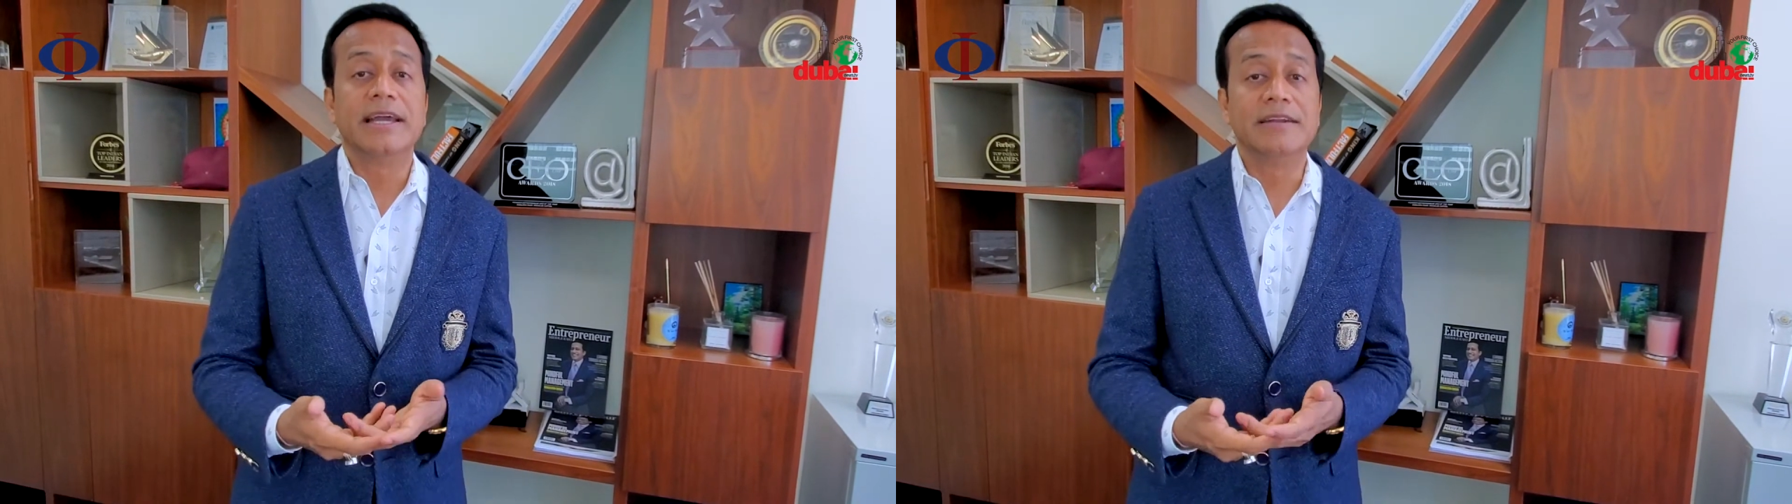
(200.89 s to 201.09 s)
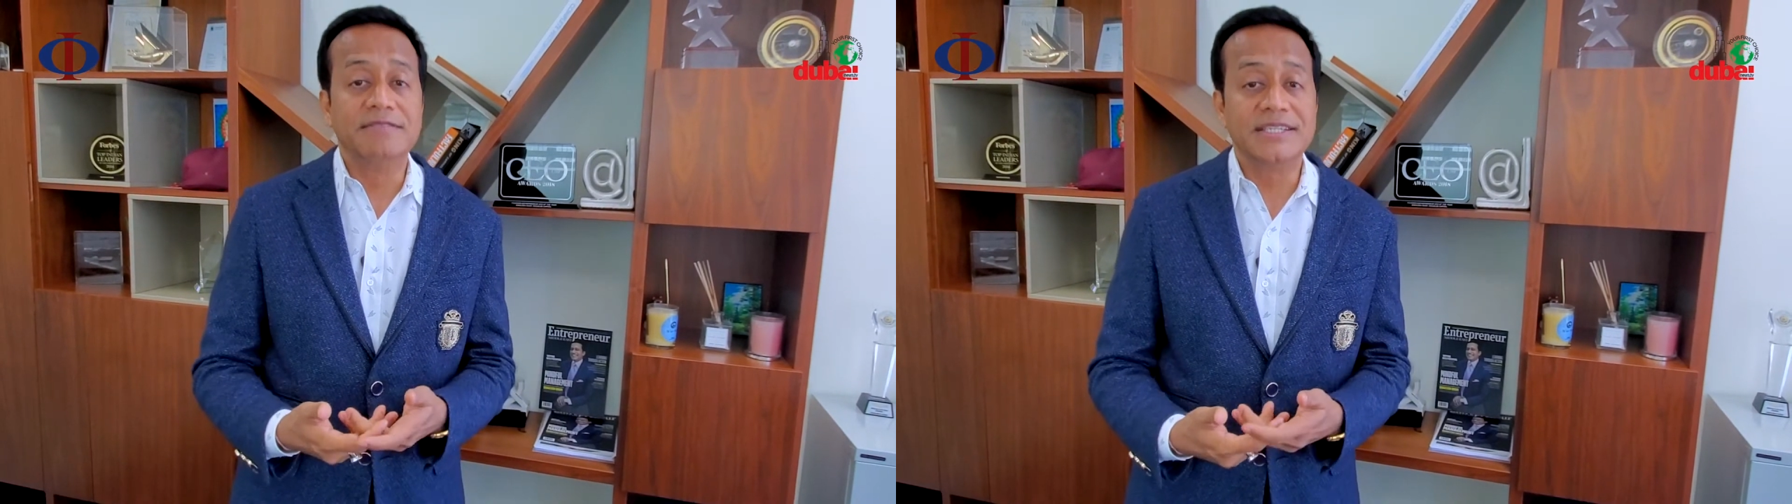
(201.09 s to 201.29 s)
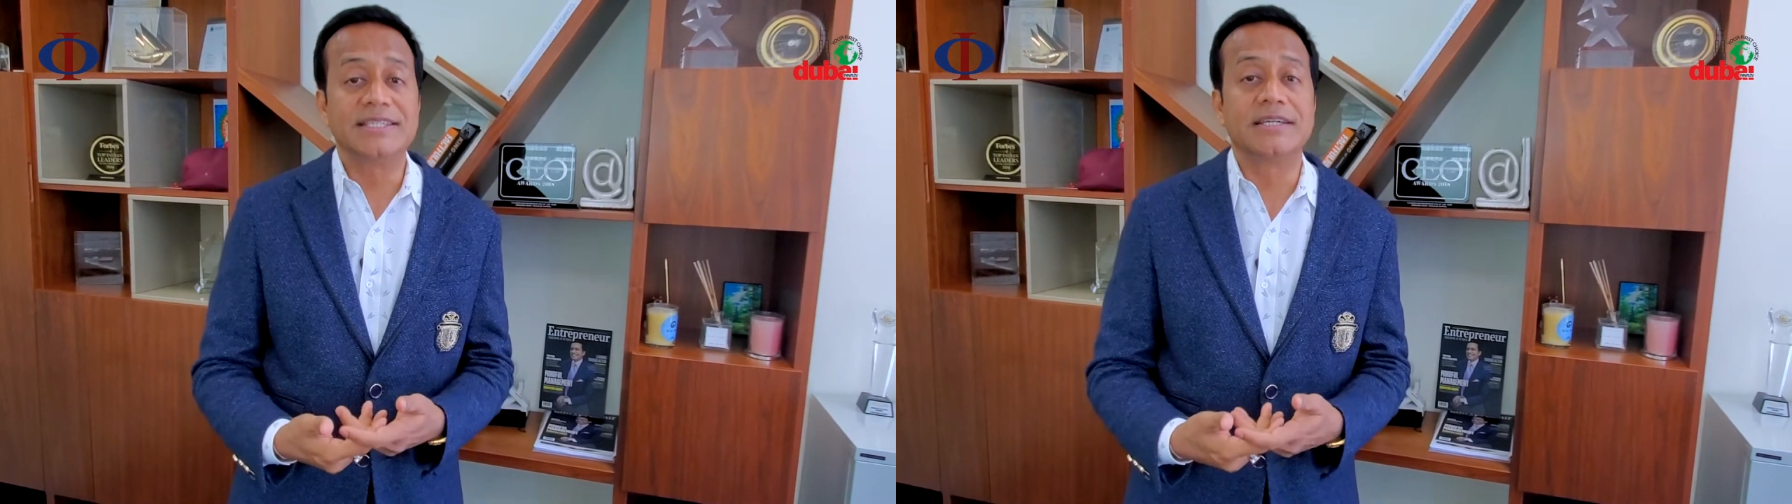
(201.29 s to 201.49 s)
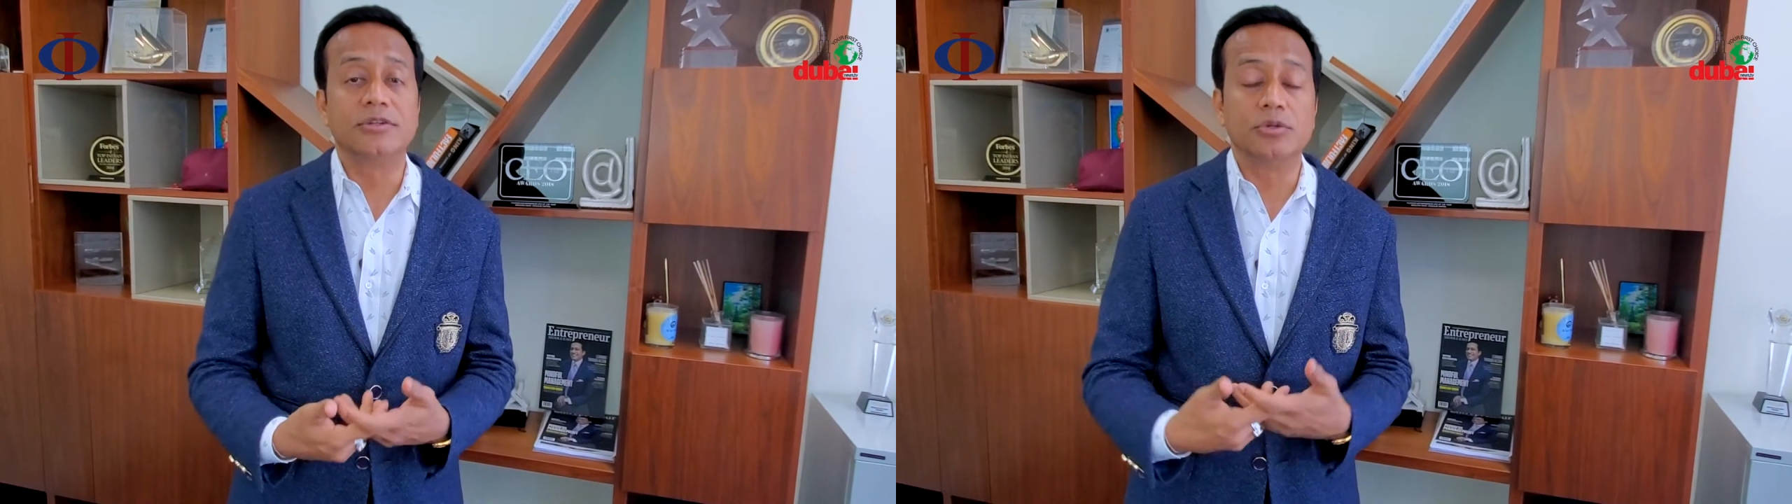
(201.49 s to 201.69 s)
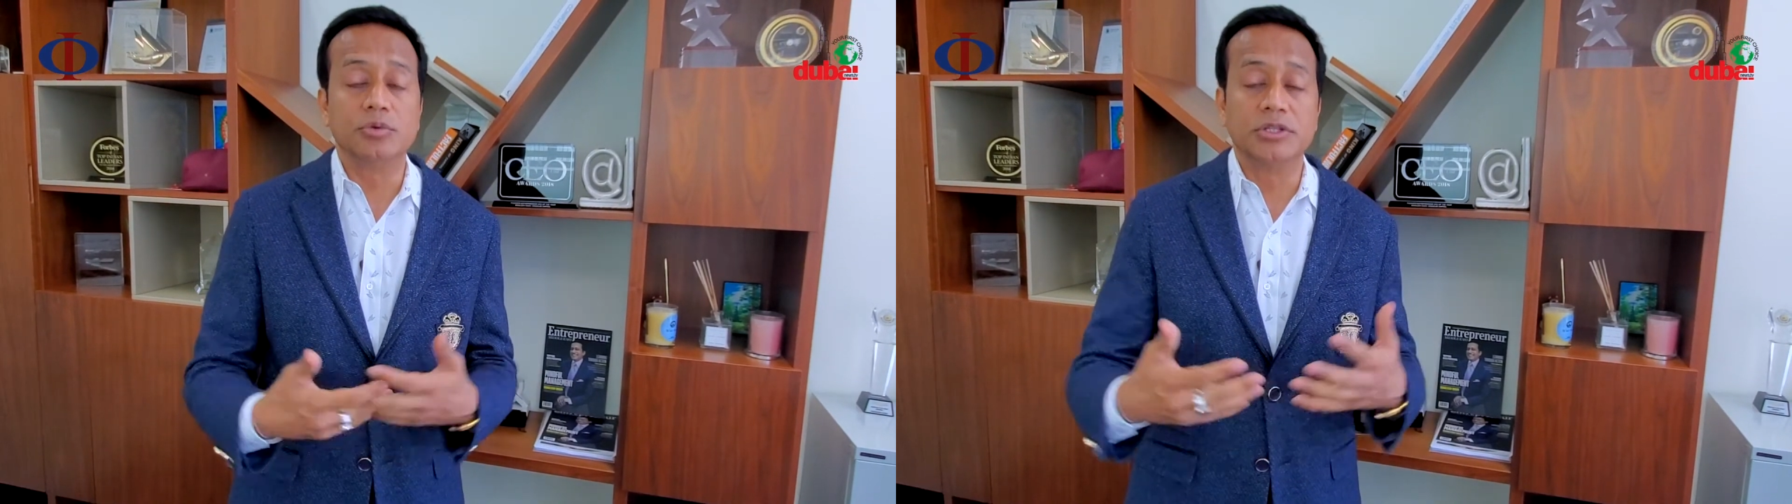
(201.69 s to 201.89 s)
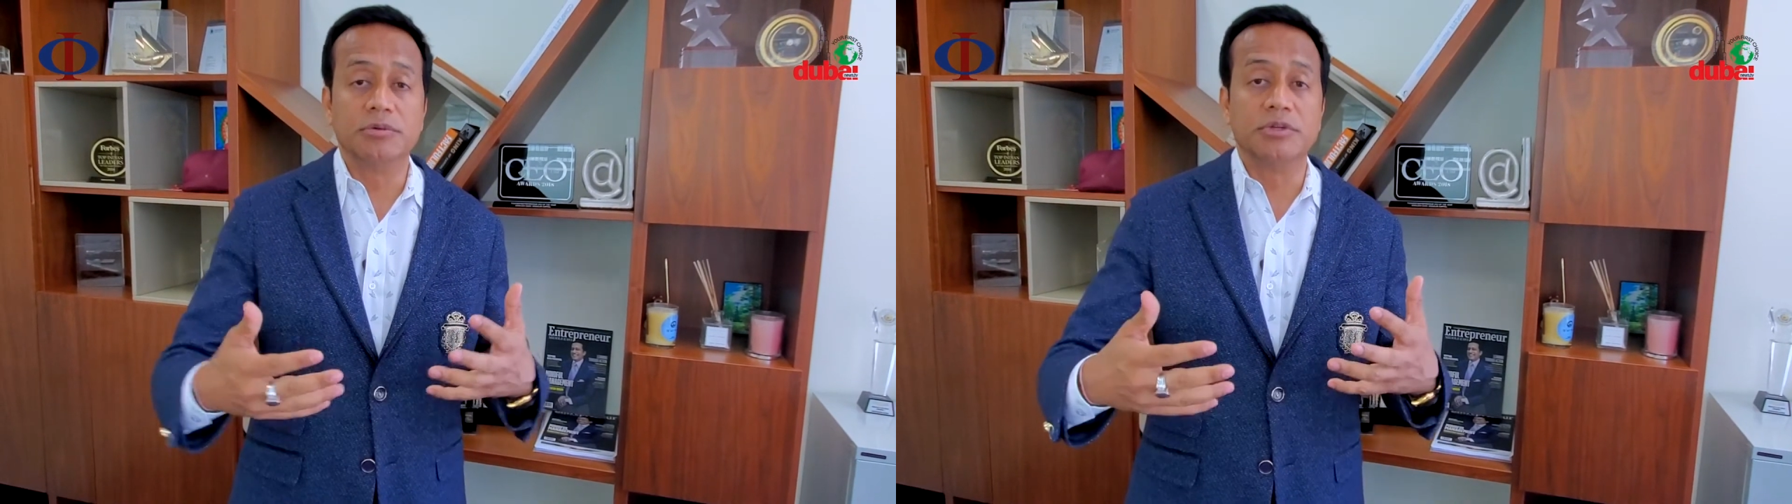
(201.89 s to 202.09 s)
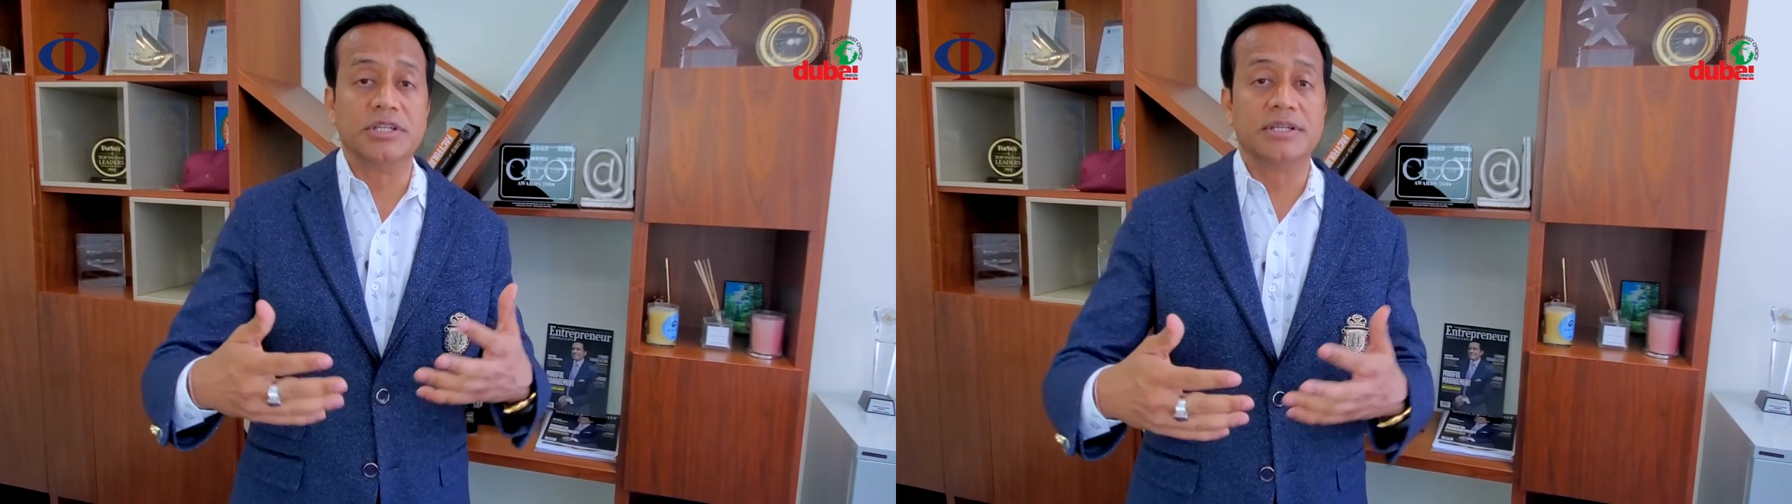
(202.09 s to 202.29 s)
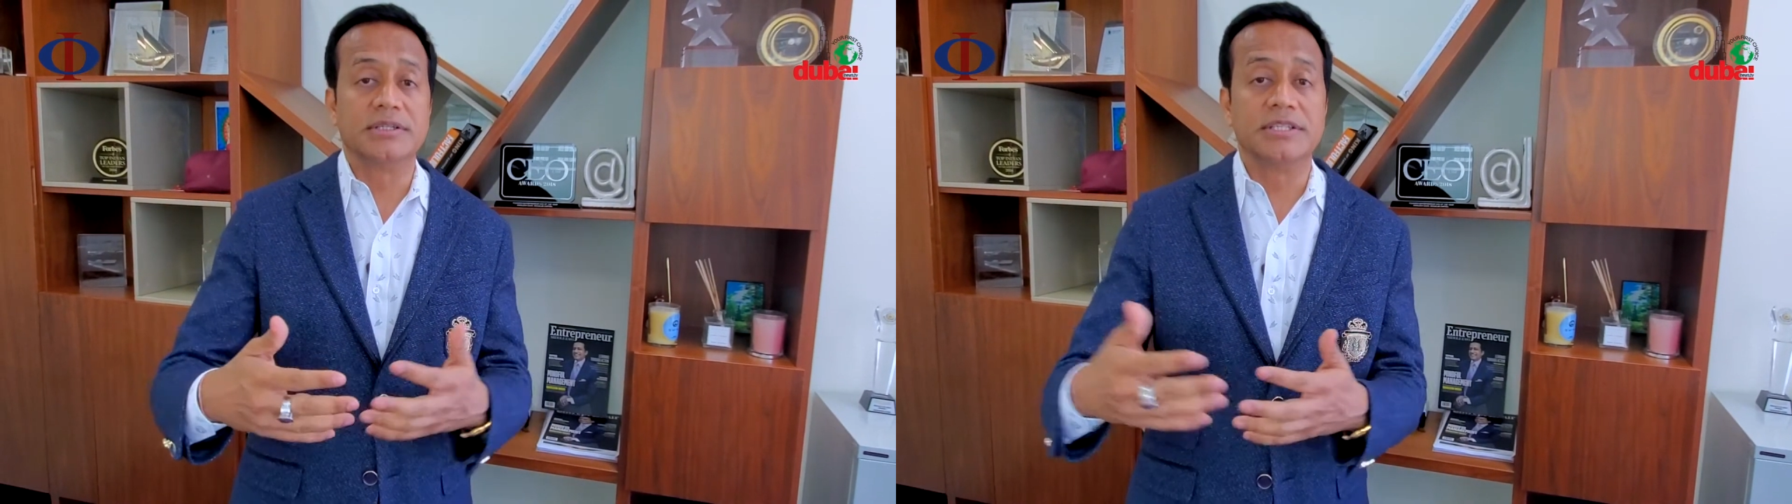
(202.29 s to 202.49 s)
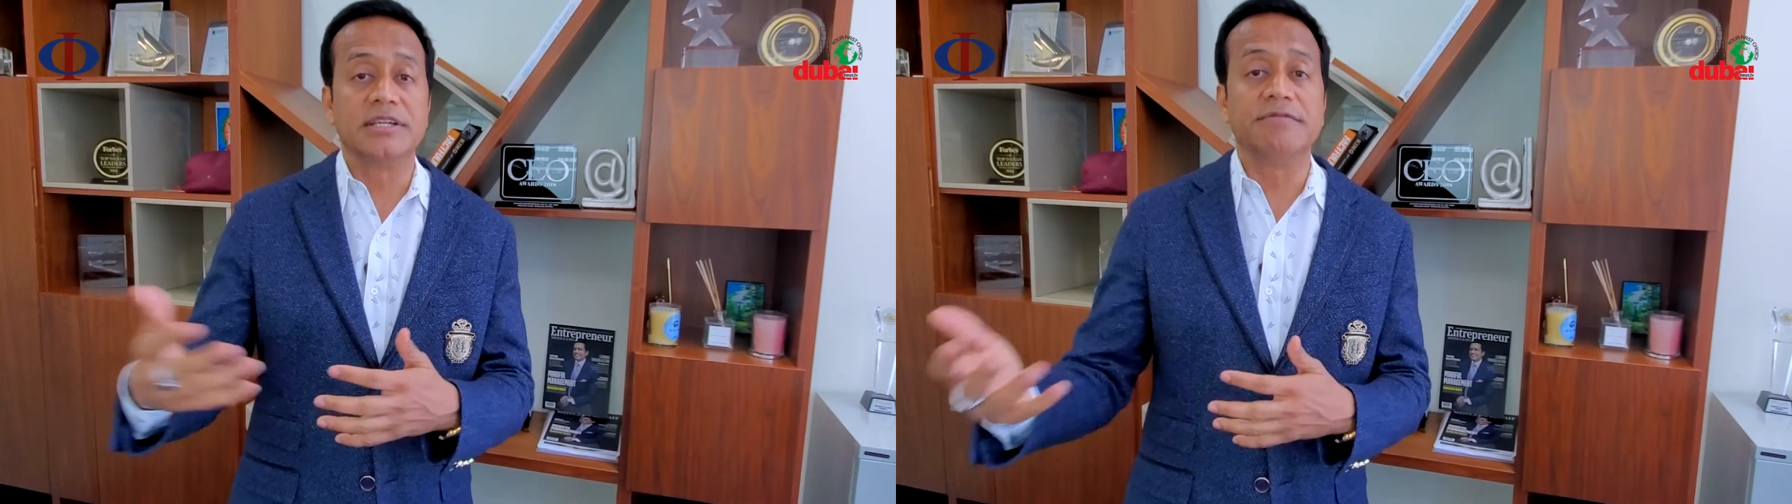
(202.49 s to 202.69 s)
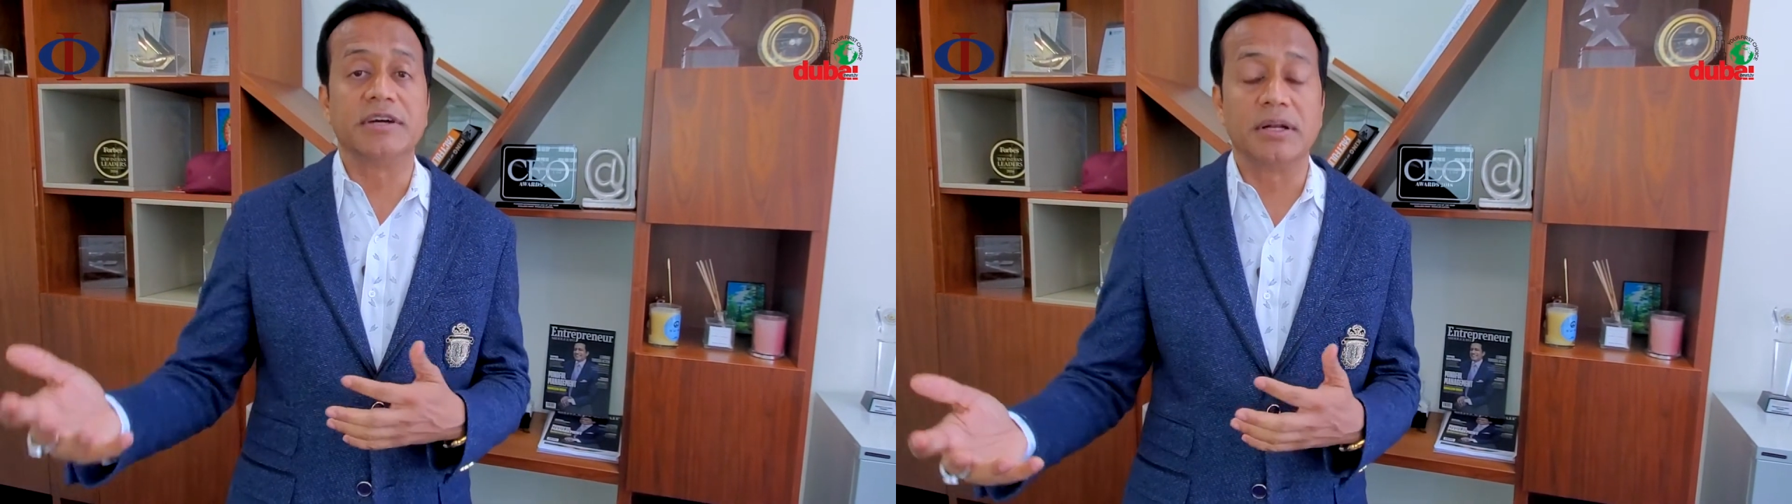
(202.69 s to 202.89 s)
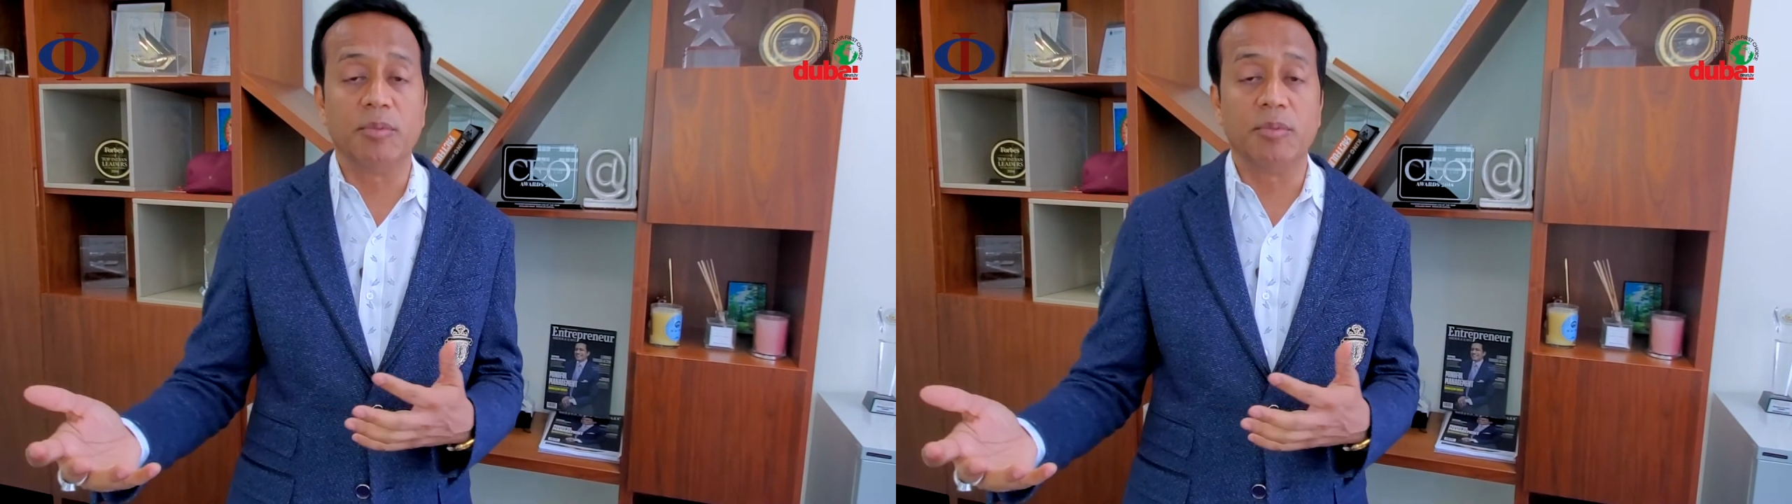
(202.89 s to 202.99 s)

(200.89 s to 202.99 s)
investing into with a significant